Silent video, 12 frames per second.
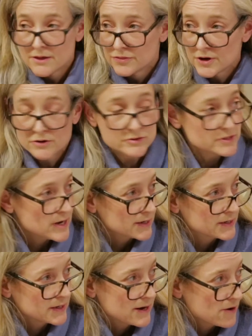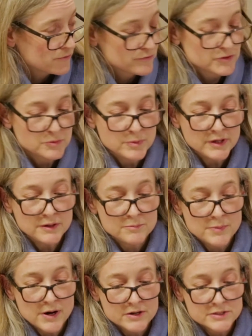Those lucky enough to be
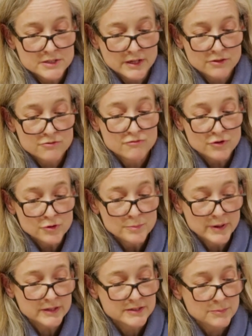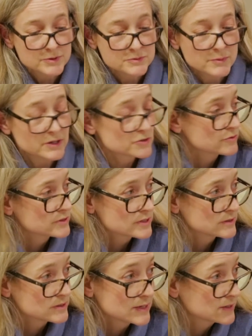passing through picked up as much or as
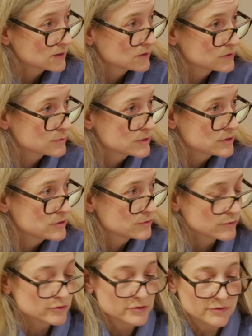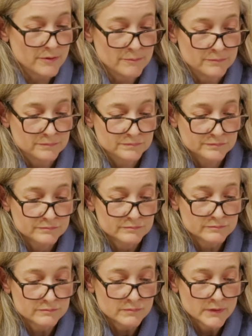little as was useful to them.
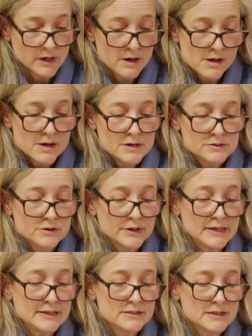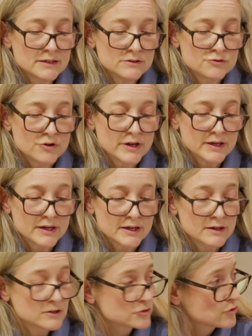So eating,
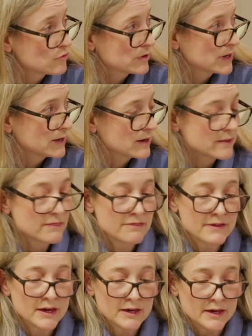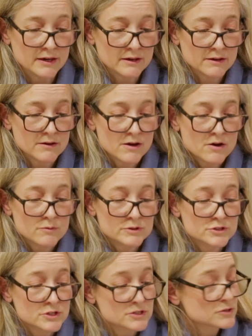drinking, talking and thinking
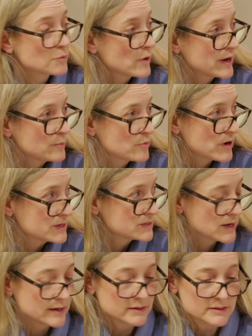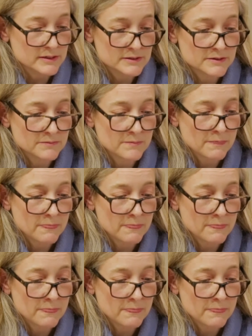was just the way Price liked it.